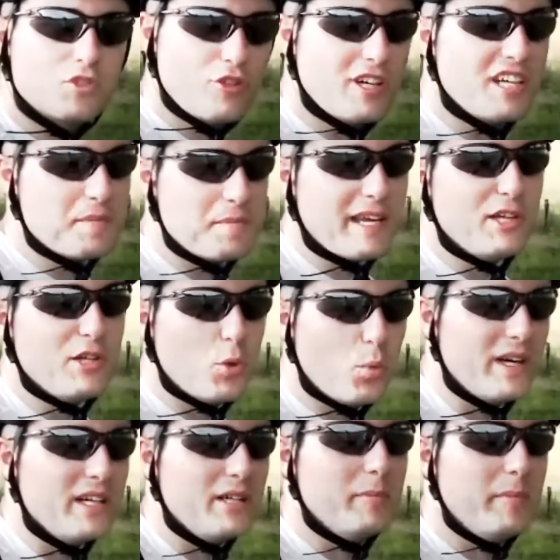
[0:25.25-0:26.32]
strictly speaking, your
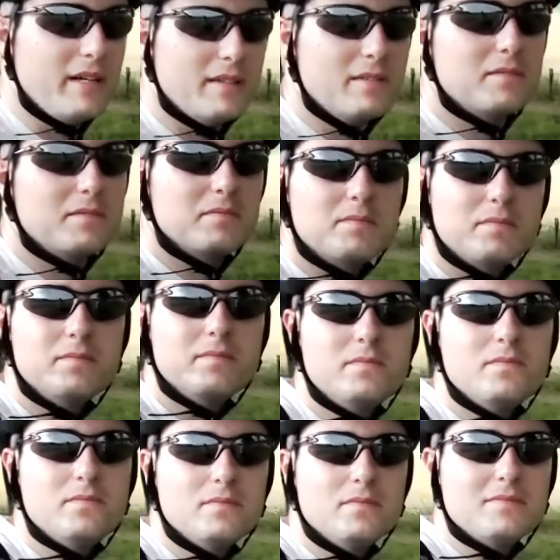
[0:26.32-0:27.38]
wheel, but...
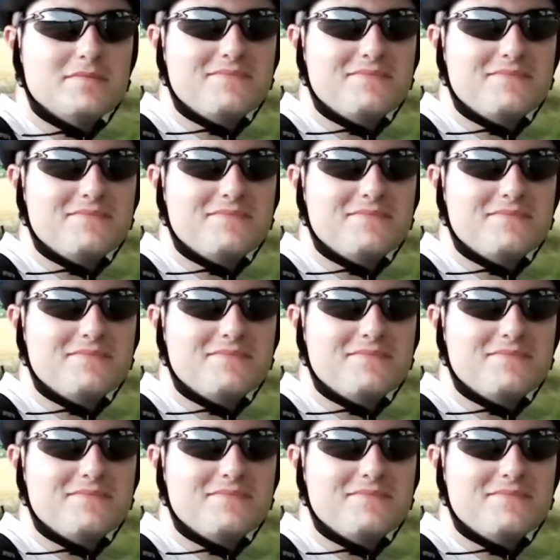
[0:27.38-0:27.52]
It's, uh,